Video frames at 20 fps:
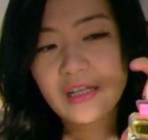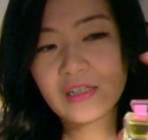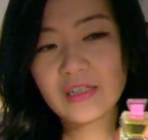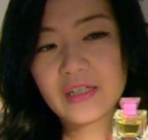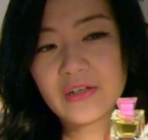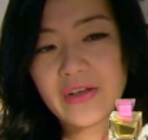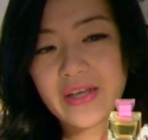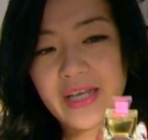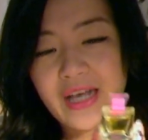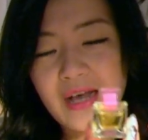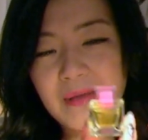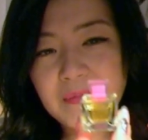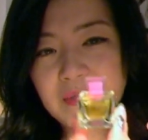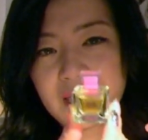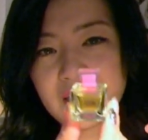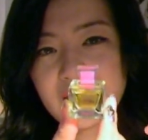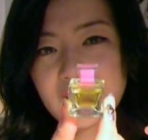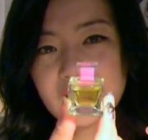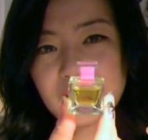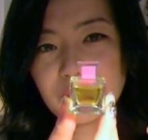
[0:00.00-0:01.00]
So it comes
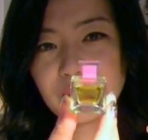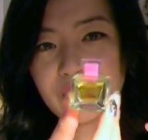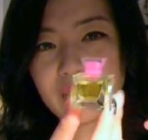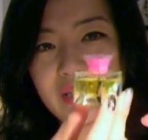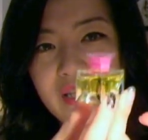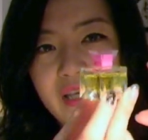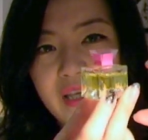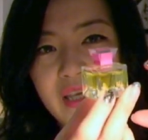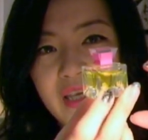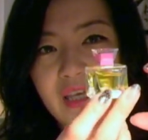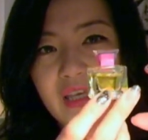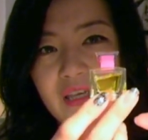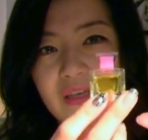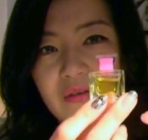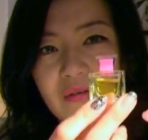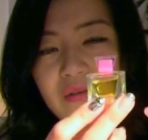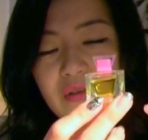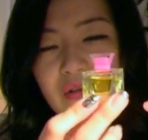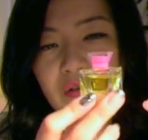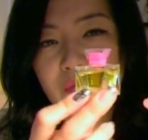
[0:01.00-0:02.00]
in this really
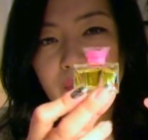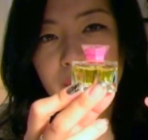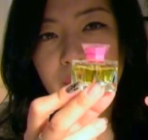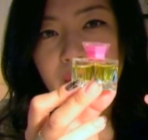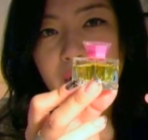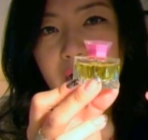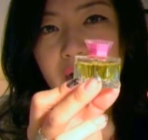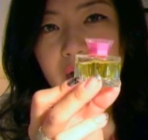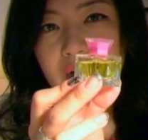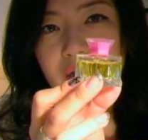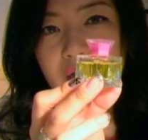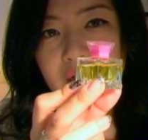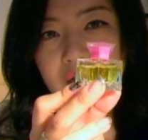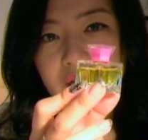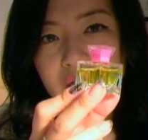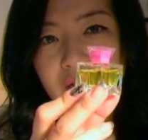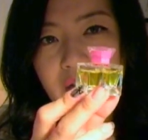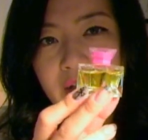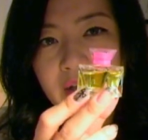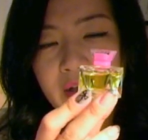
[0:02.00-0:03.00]
cute little
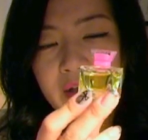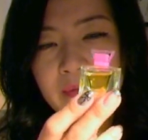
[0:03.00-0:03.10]
bottle.